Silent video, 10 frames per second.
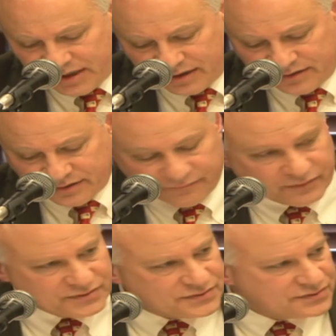made any
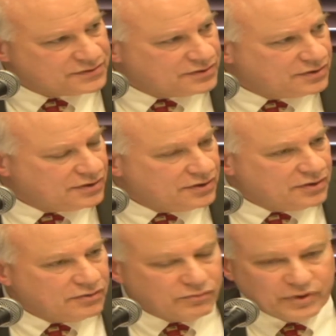difference?
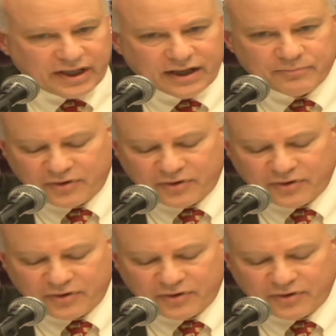We had a